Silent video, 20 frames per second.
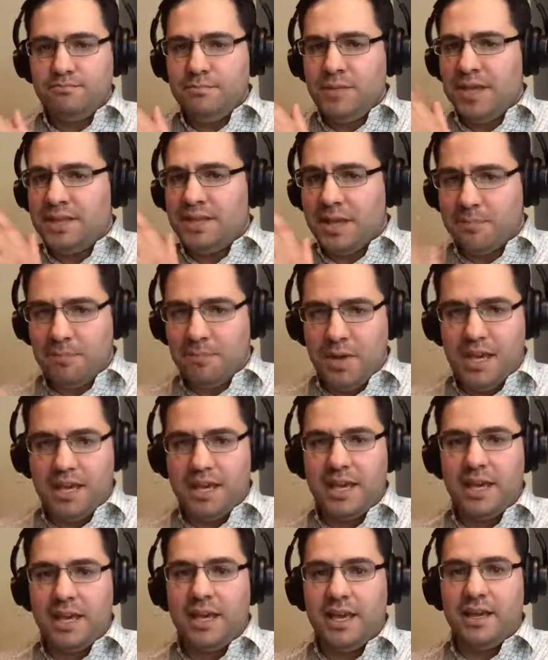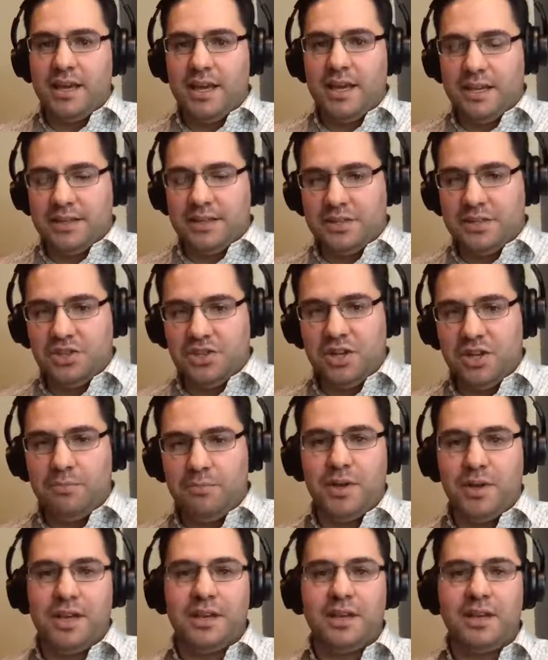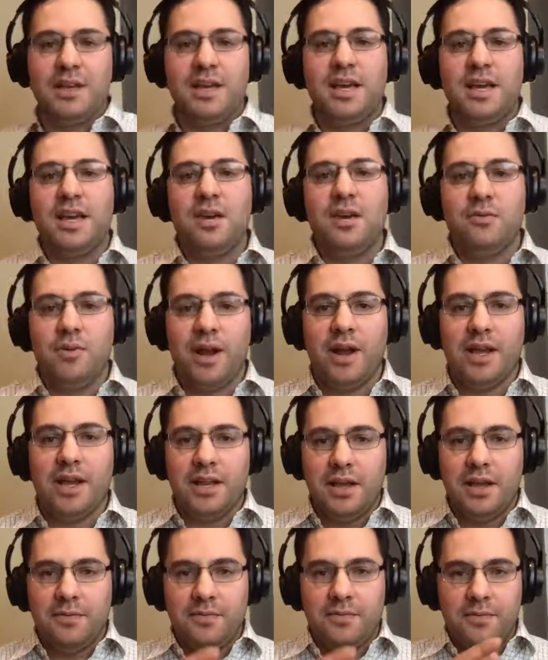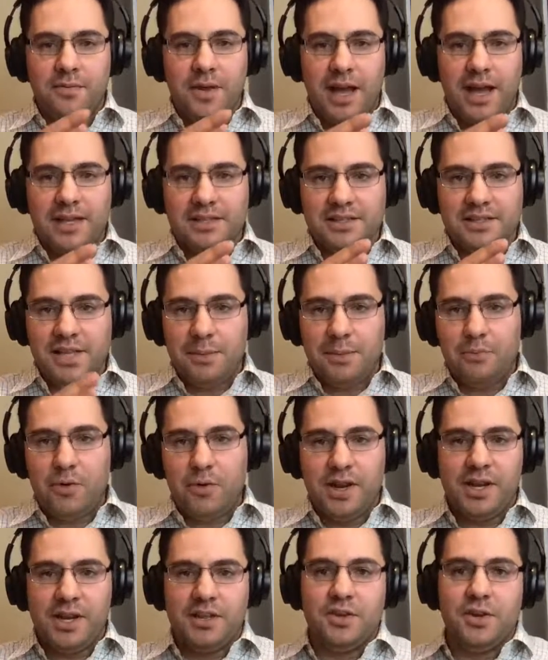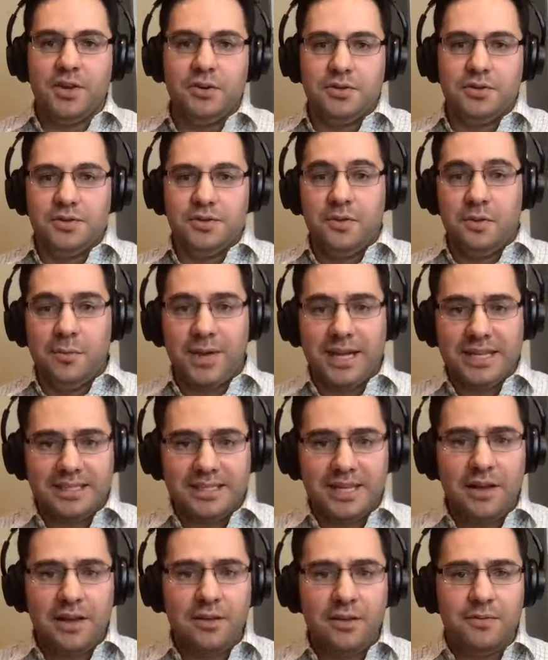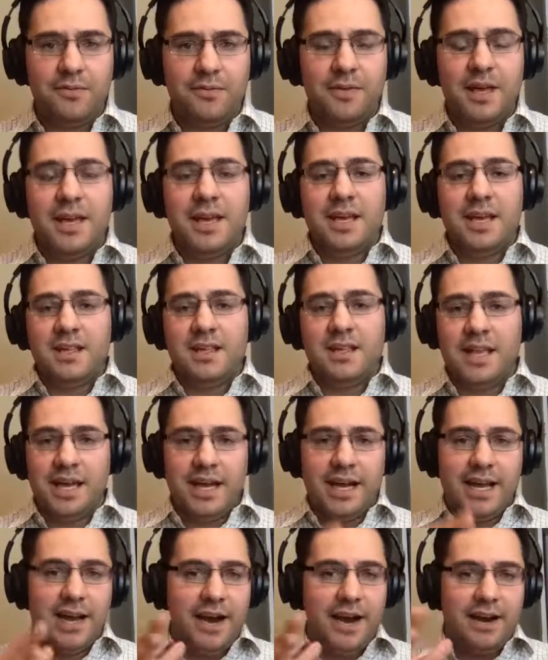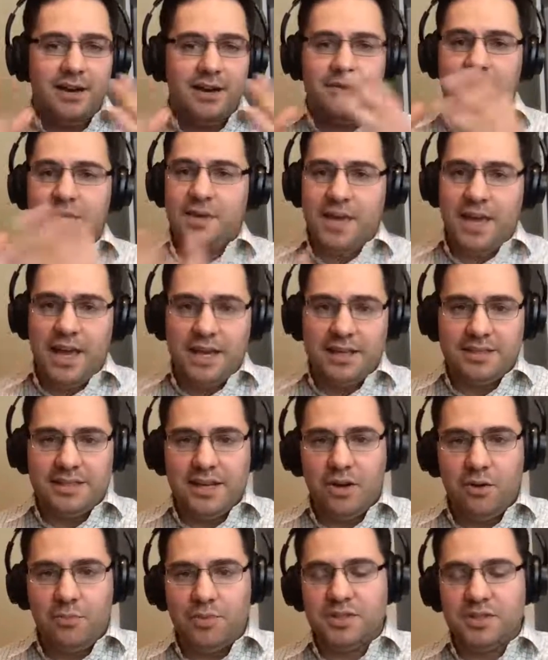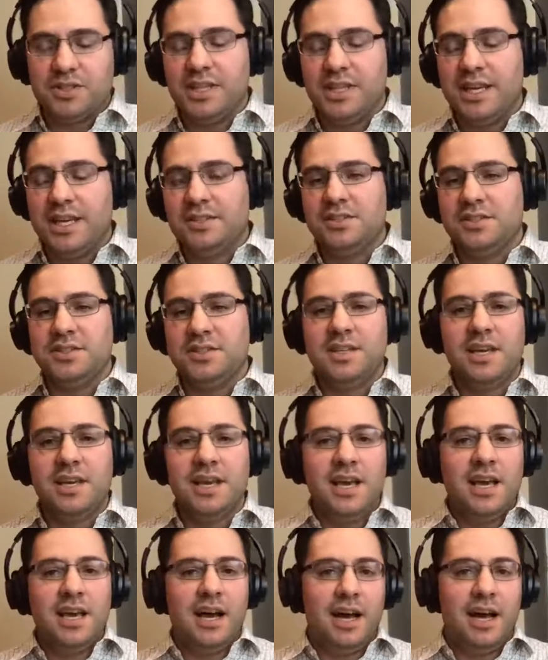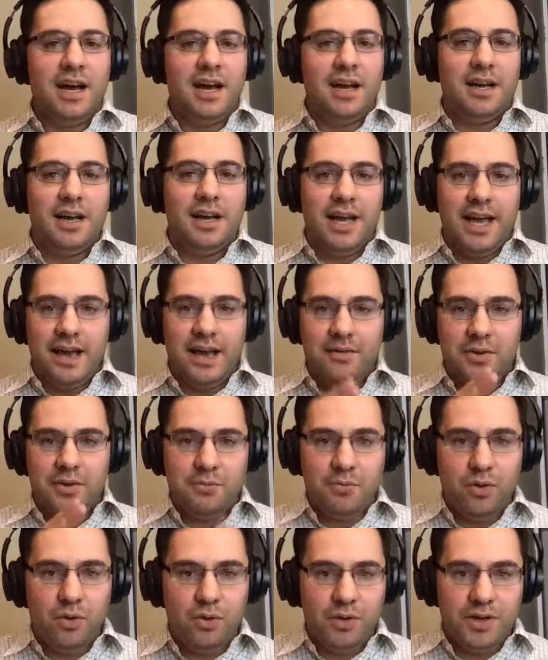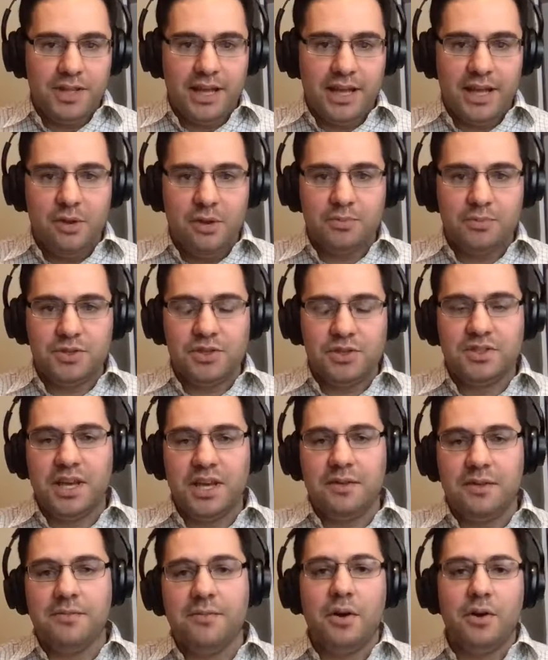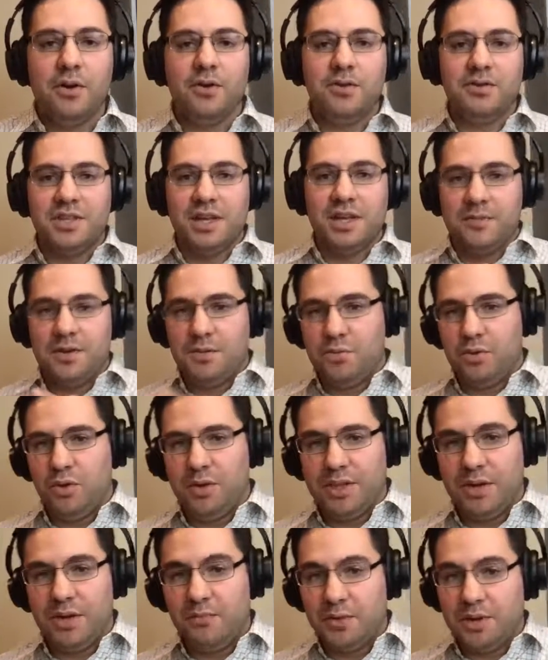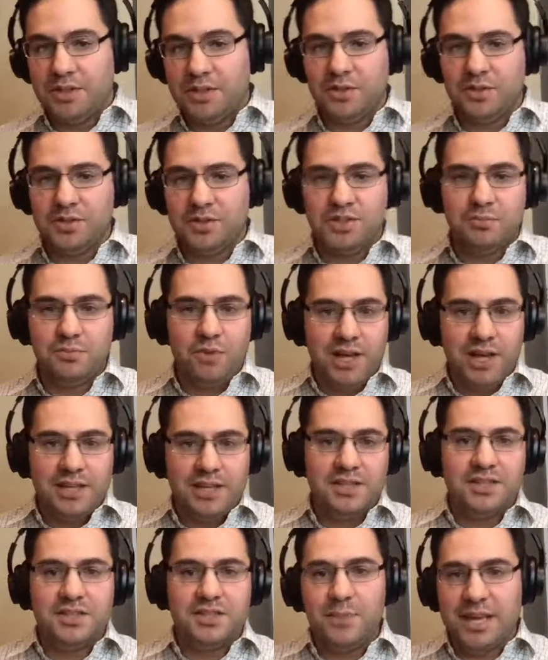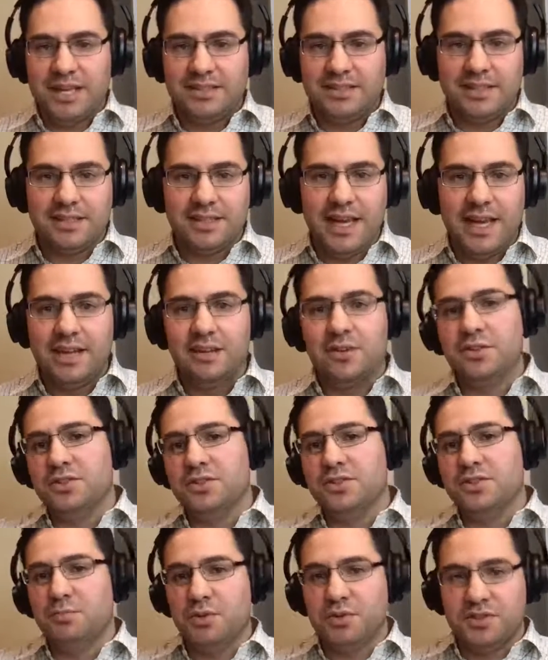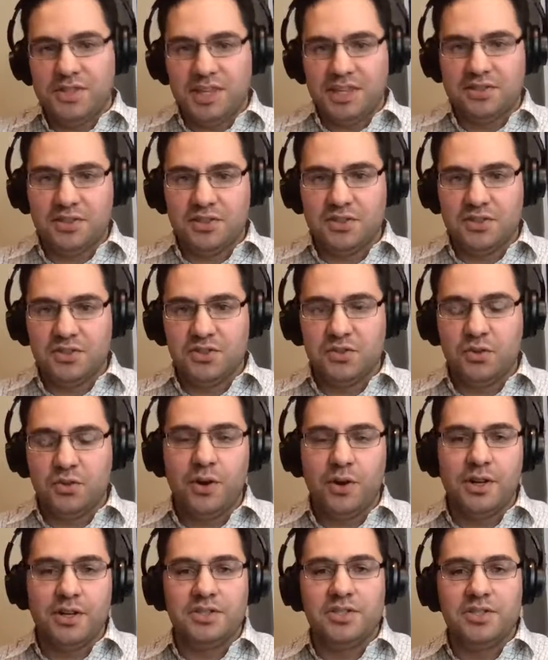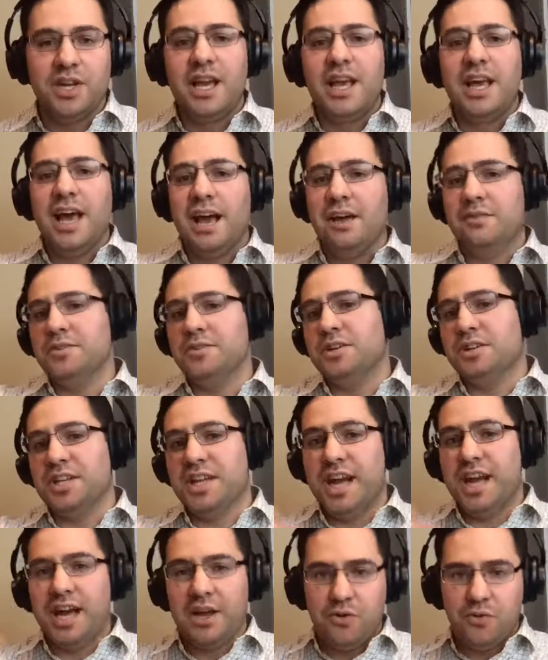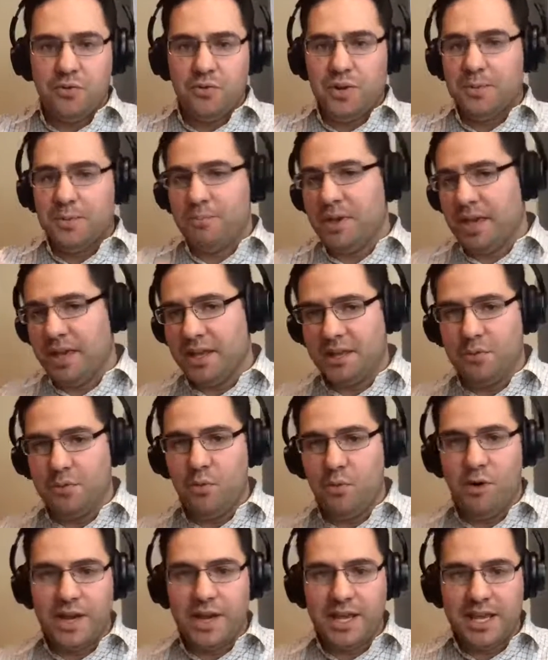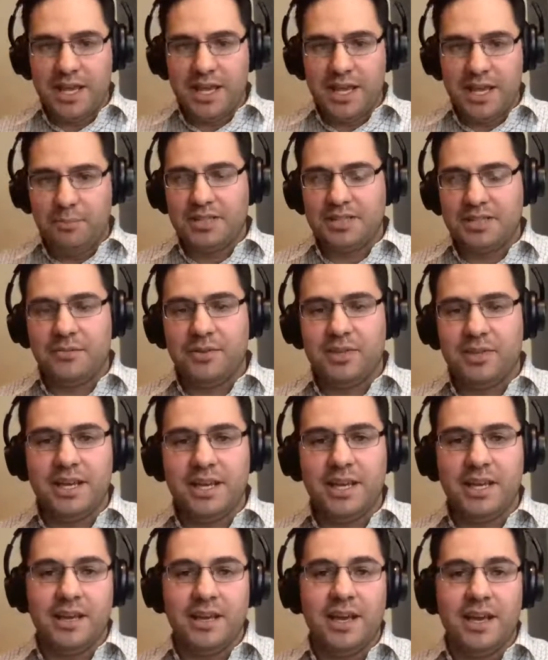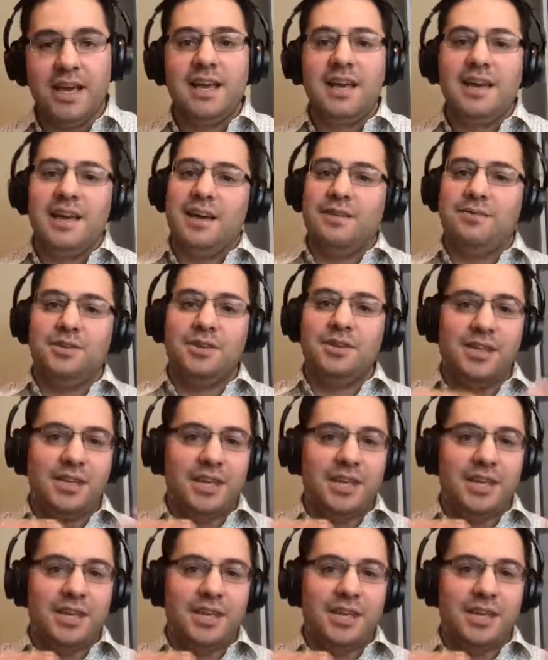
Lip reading: then picking, and then shipping, right? If I separated those for myself, then I hired a VA to help us list. I have an employee that helps us take photos. I have an employee that researches prices, makes the titles, puts things into storage. I have another guy who, in the morning, he picks everything. I have another